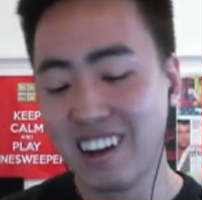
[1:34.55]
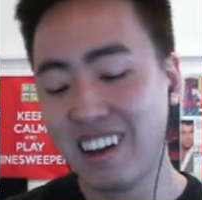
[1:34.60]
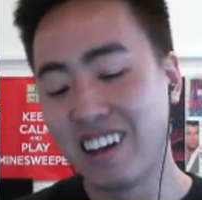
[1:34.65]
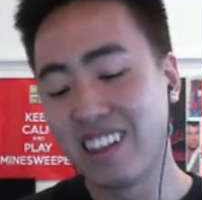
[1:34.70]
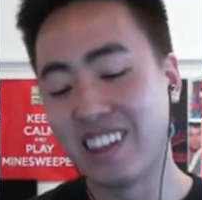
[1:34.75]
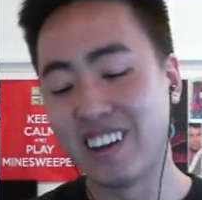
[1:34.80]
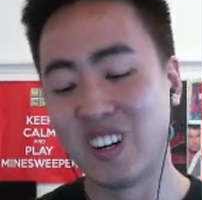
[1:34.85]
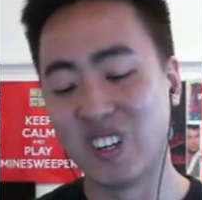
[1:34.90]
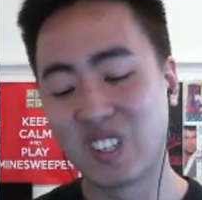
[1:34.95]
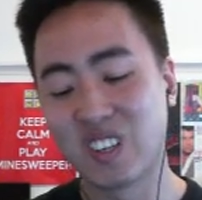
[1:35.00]

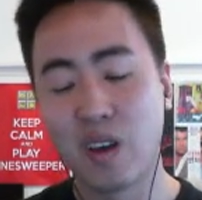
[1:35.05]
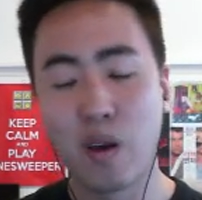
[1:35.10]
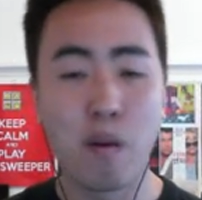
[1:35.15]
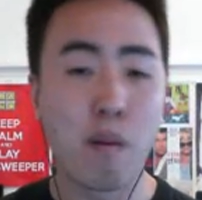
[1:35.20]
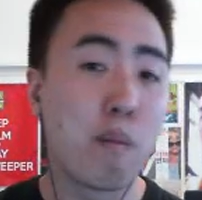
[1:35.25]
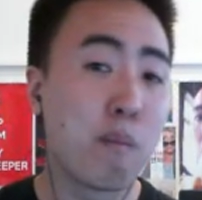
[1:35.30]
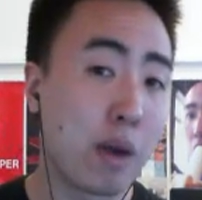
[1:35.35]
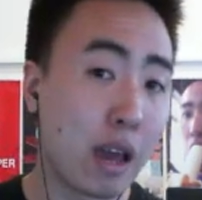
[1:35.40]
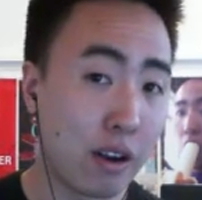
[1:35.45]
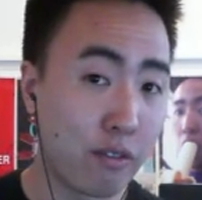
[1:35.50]
There's
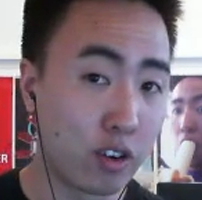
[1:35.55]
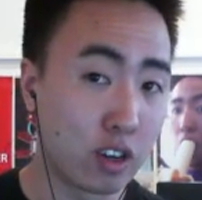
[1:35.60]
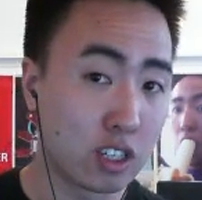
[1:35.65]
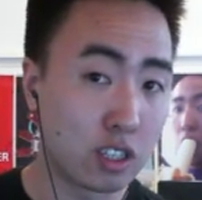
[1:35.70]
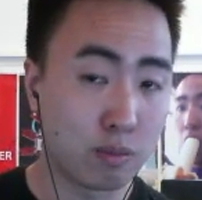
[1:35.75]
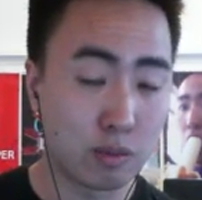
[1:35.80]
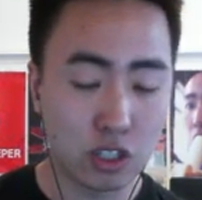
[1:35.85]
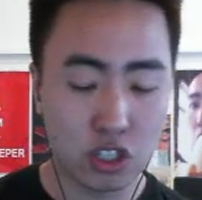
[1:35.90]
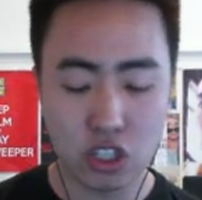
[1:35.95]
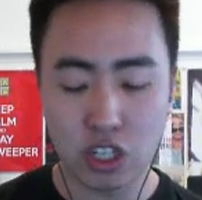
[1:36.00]
man versus
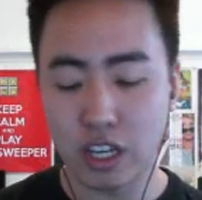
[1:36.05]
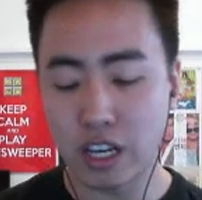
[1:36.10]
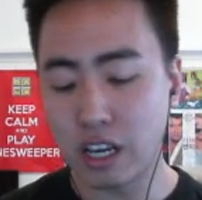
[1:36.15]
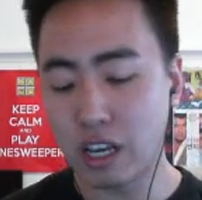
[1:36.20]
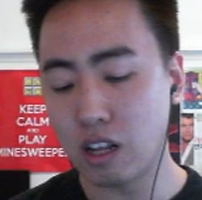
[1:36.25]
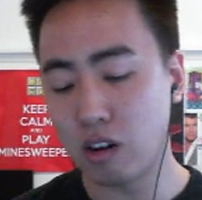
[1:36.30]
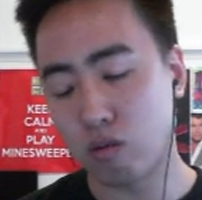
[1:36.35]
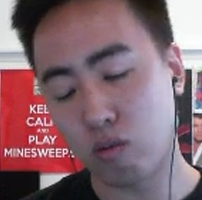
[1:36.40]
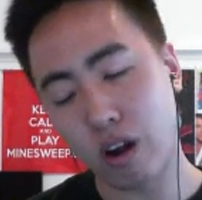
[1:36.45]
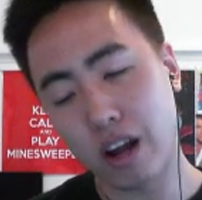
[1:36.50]

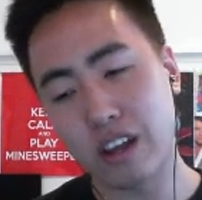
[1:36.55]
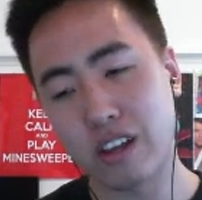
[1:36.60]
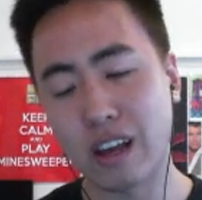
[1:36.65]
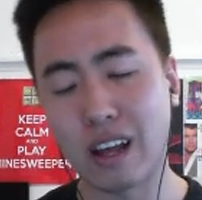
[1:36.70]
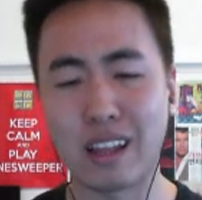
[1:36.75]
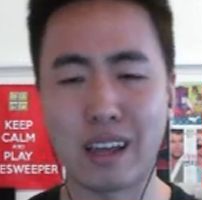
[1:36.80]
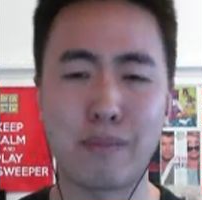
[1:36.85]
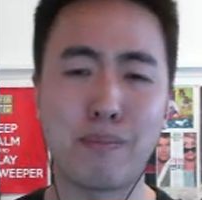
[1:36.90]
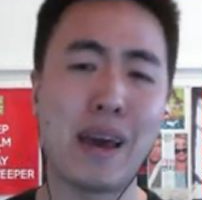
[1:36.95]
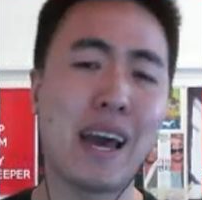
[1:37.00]
machine, right? You got
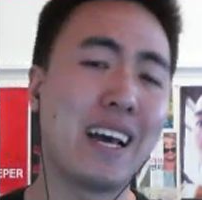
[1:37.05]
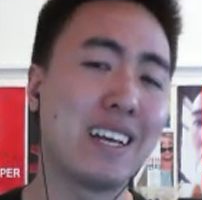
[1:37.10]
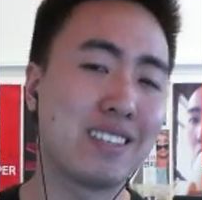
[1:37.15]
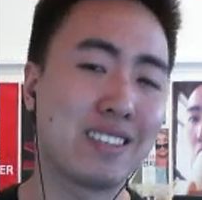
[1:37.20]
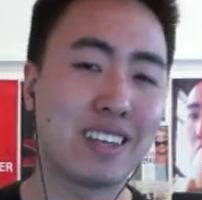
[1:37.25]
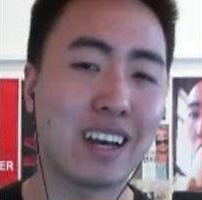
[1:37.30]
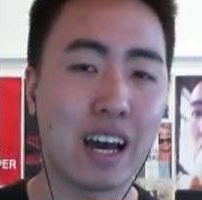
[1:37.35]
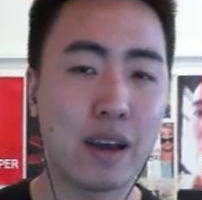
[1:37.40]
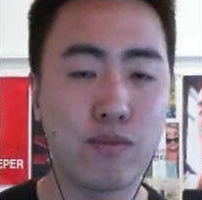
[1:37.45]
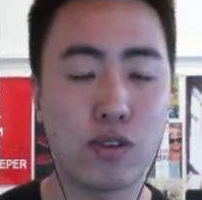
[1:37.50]
like
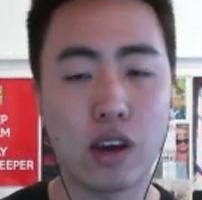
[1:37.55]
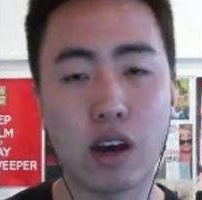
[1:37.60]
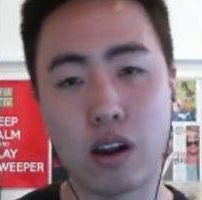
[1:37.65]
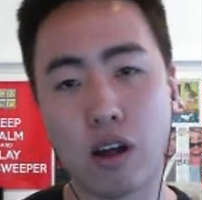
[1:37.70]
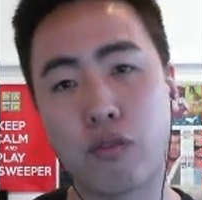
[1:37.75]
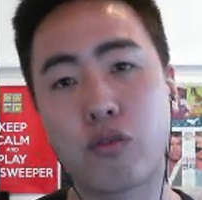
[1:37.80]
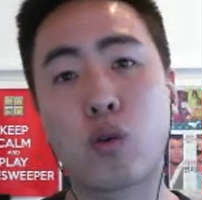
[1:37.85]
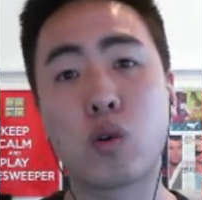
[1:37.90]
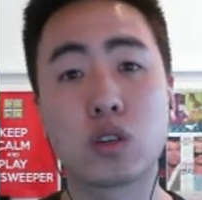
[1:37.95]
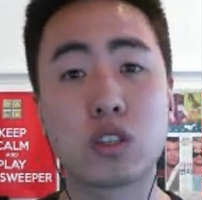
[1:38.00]
pastime. You got,
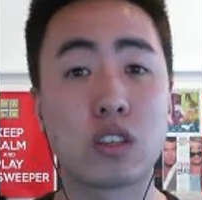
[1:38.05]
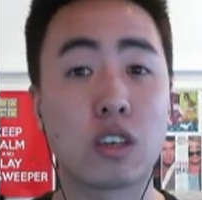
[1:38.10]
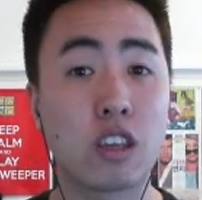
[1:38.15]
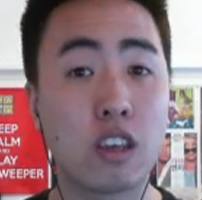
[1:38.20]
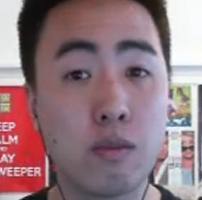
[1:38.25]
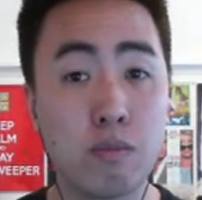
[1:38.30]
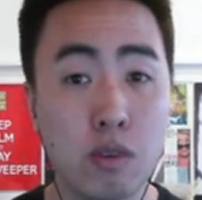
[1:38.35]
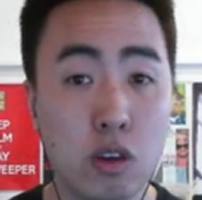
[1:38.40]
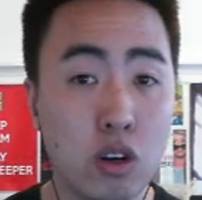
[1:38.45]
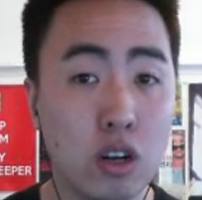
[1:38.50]
of course, the
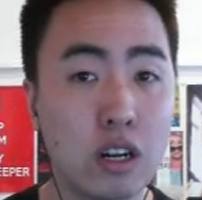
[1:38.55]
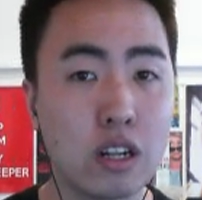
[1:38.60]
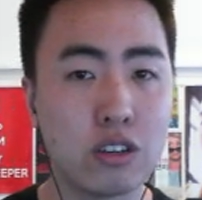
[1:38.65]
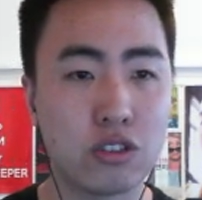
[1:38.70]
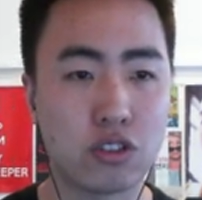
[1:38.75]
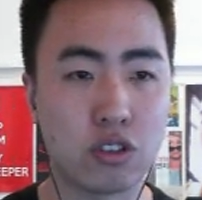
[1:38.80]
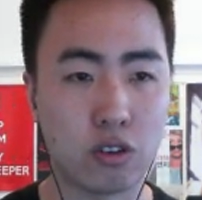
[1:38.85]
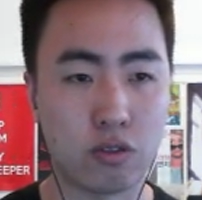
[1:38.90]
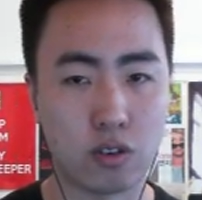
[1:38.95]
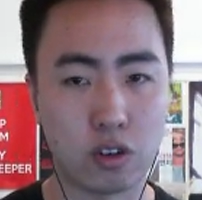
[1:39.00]
community
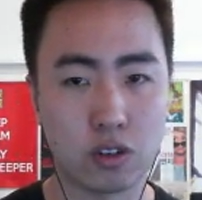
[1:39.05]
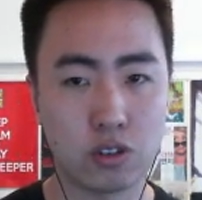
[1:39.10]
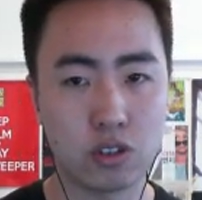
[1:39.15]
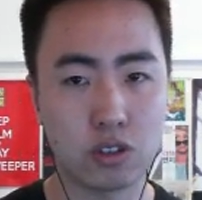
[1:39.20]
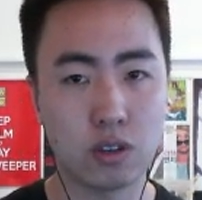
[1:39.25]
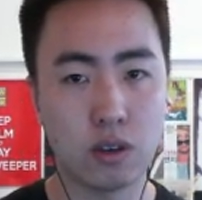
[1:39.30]
servers.